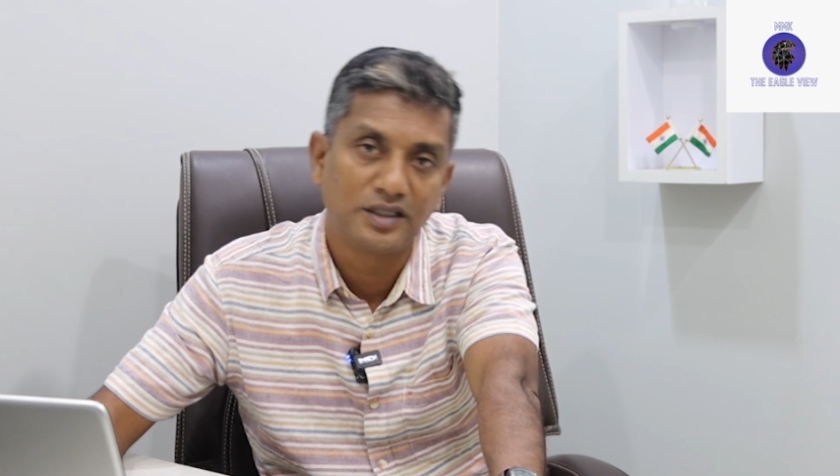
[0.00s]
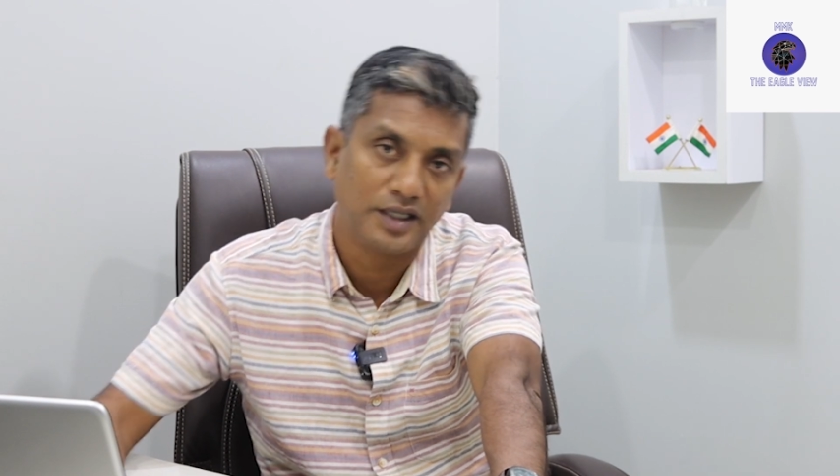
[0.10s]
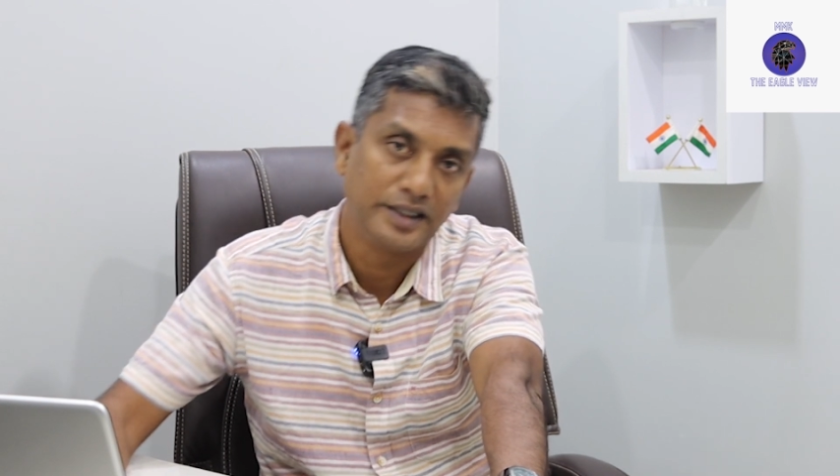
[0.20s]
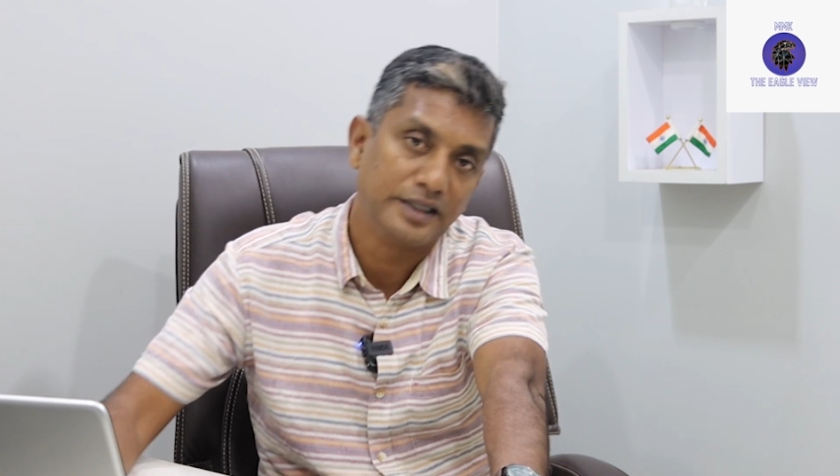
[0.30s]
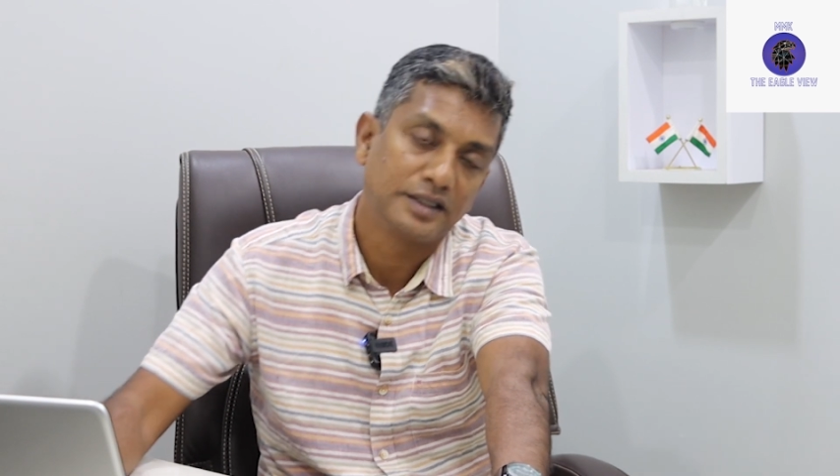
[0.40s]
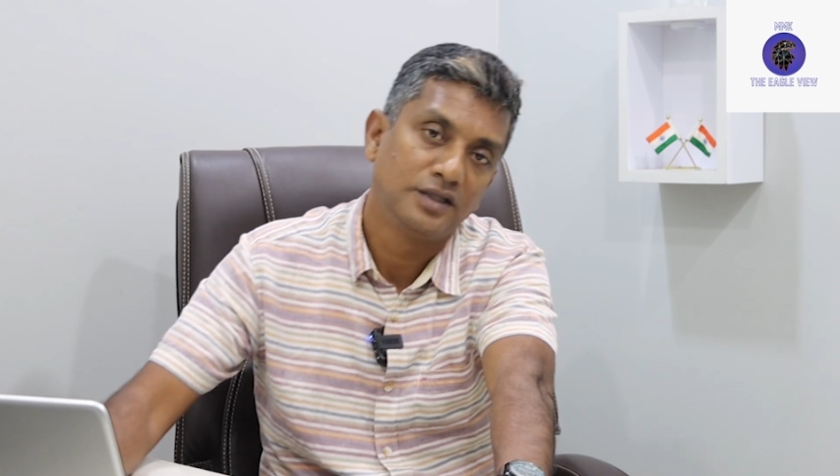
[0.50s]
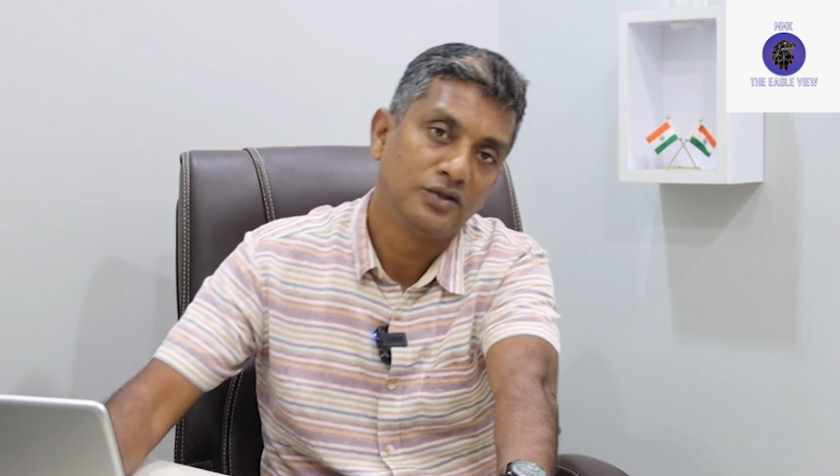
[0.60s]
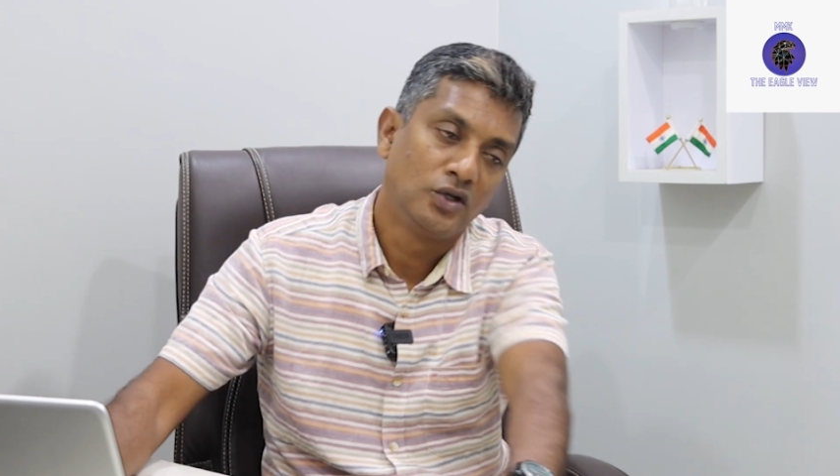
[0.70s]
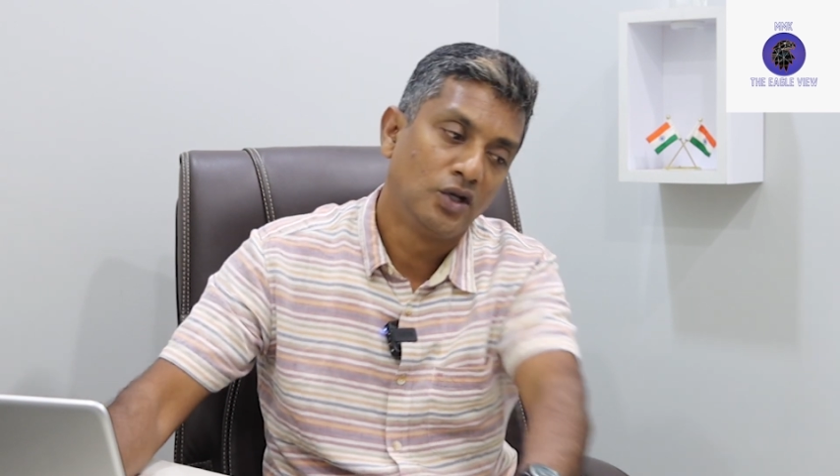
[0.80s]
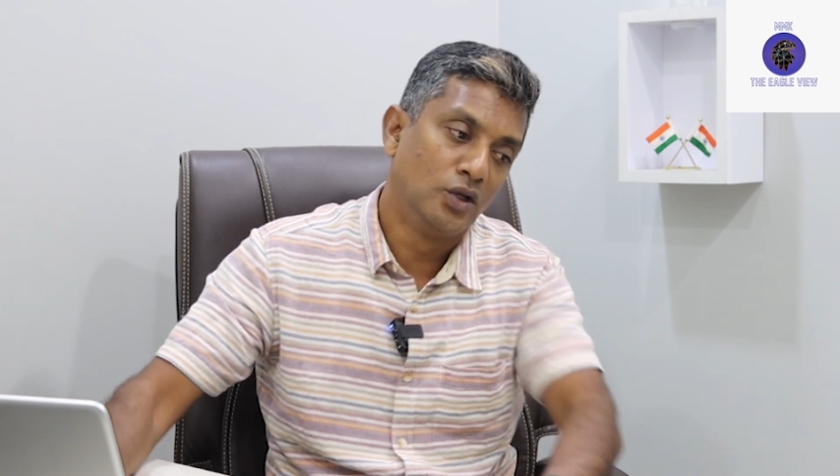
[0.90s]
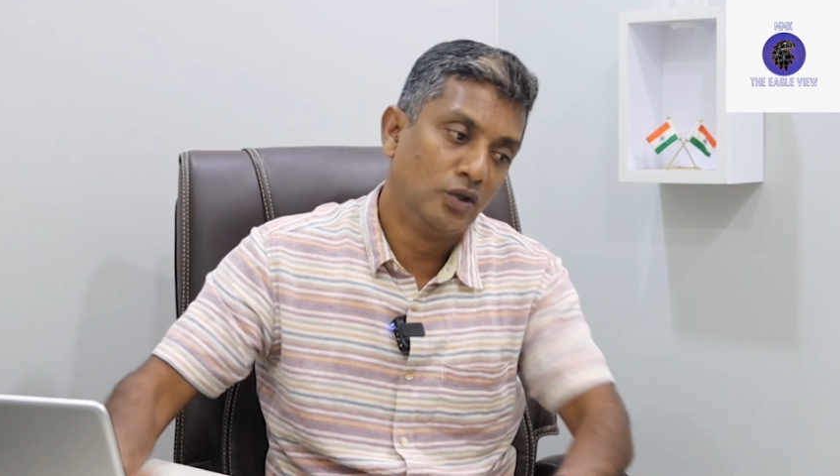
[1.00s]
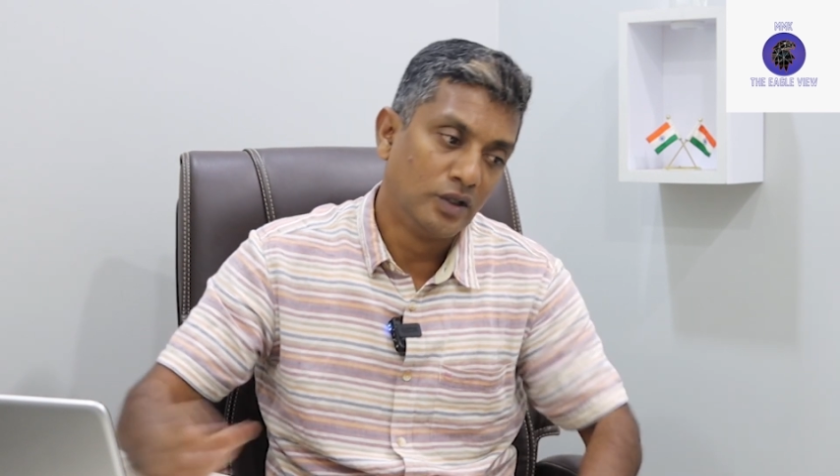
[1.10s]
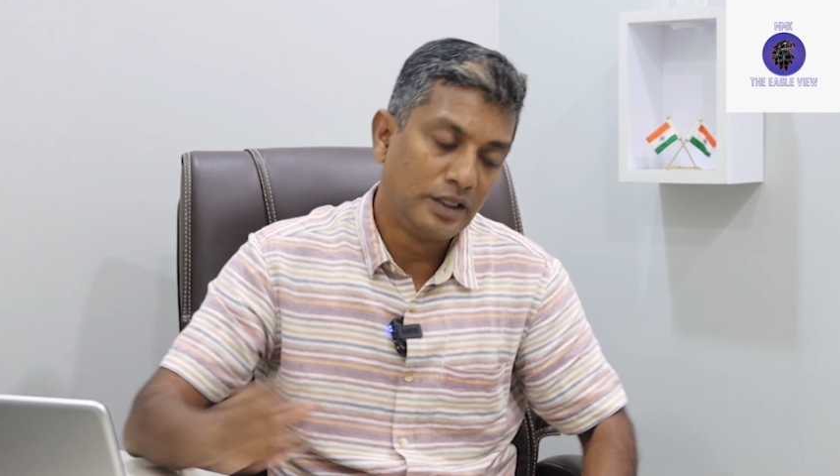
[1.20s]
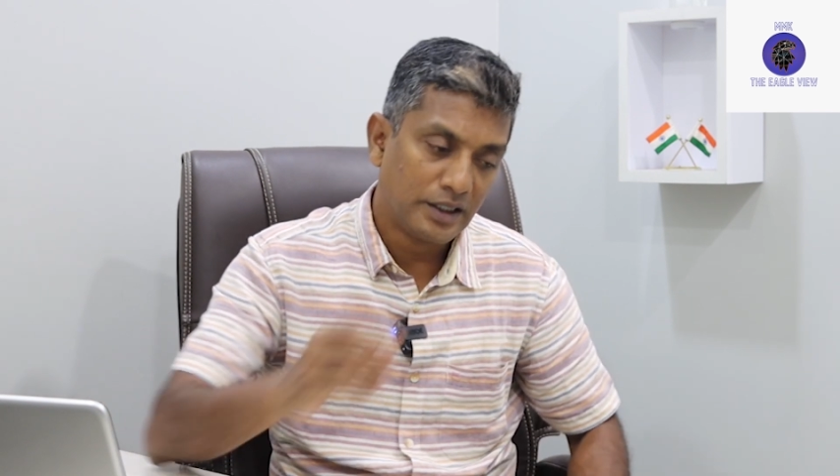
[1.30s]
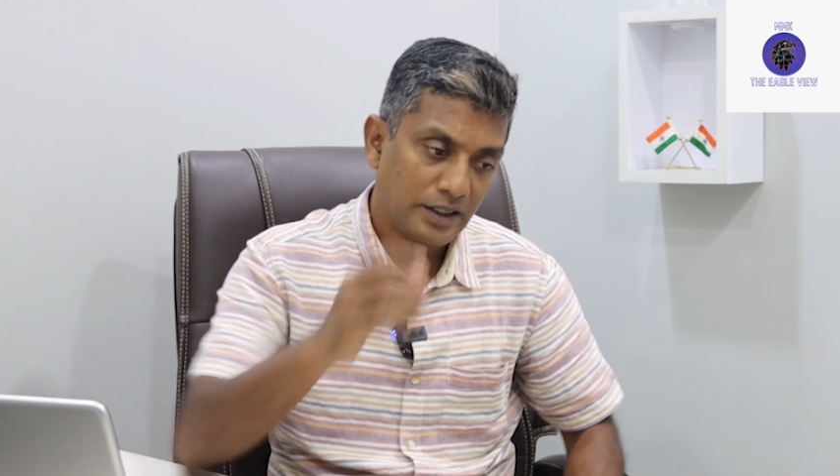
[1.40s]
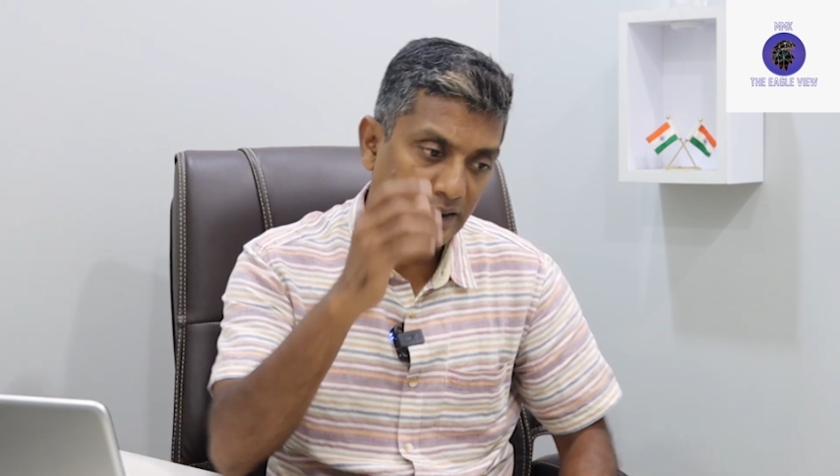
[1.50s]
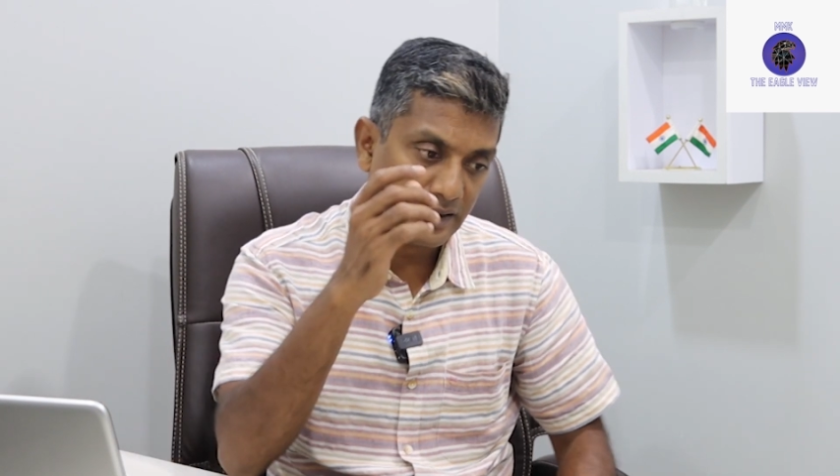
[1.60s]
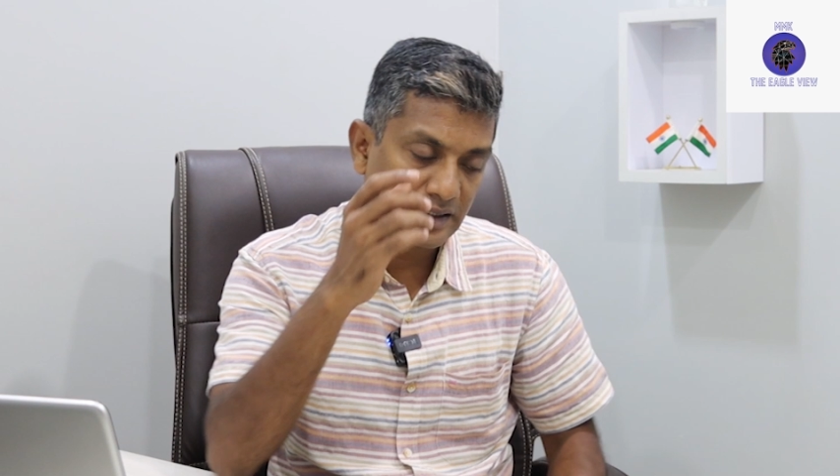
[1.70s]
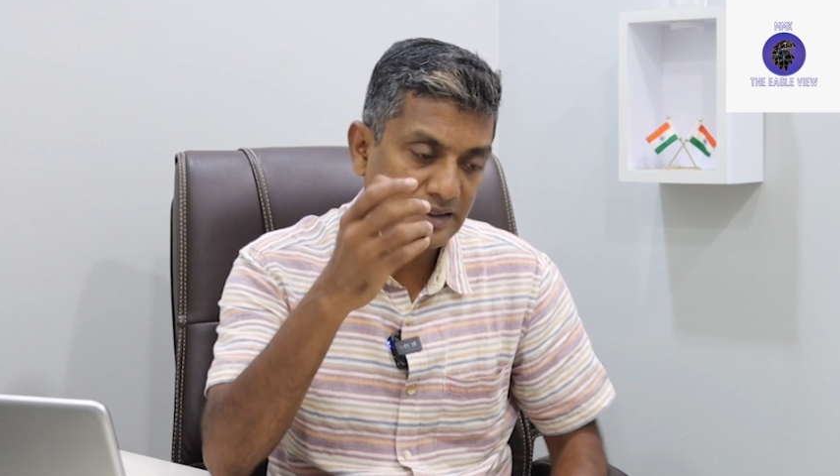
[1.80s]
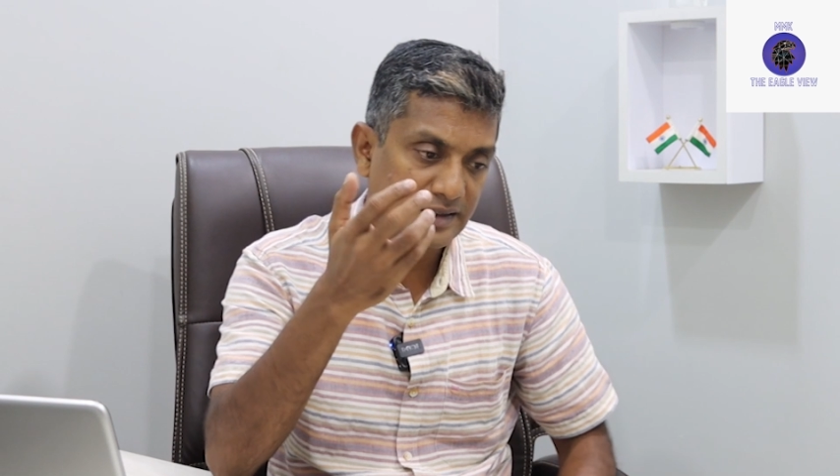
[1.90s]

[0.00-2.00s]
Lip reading: target. This